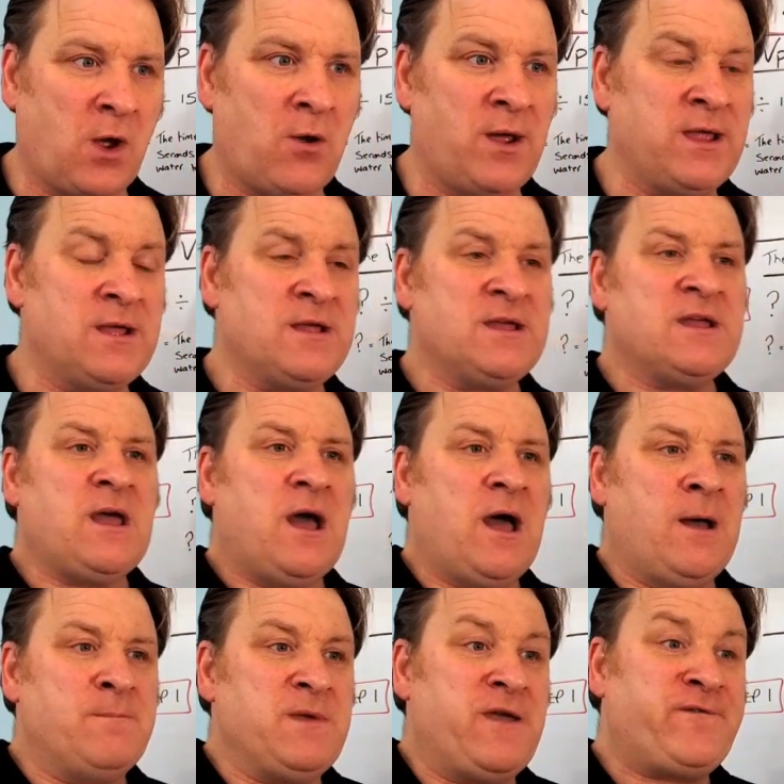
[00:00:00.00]
Alright,
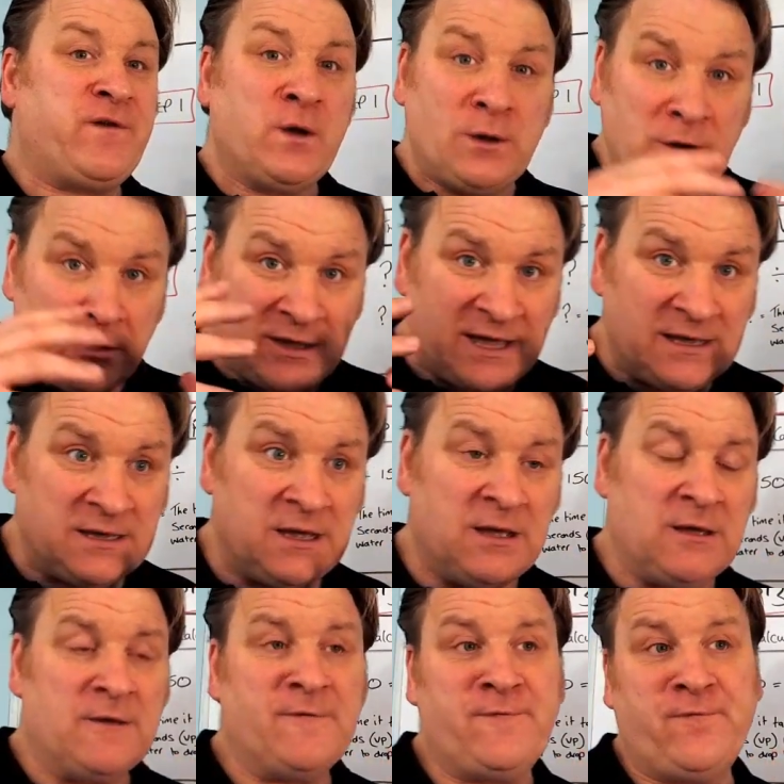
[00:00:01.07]
if you're
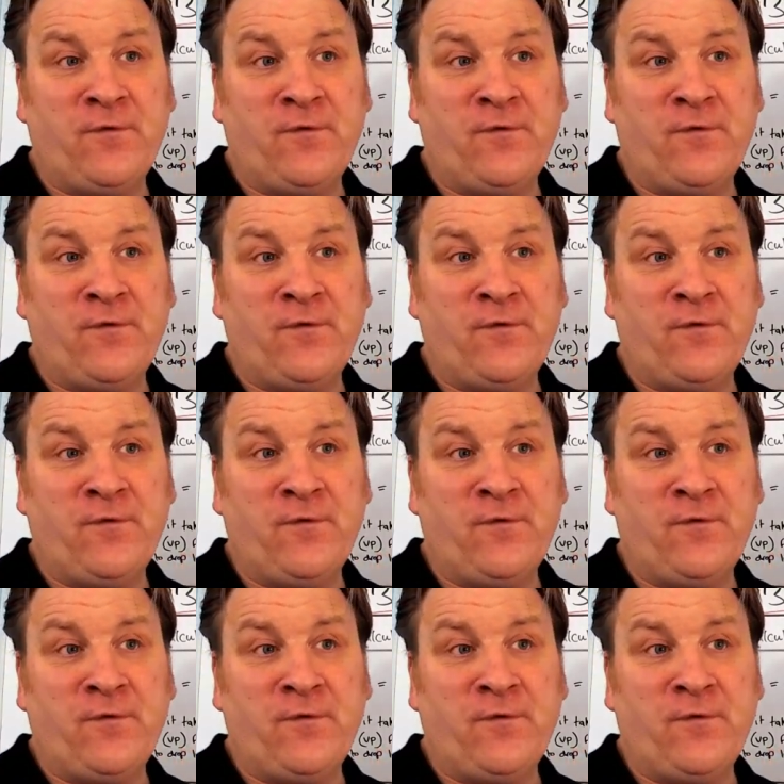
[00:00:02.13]
looking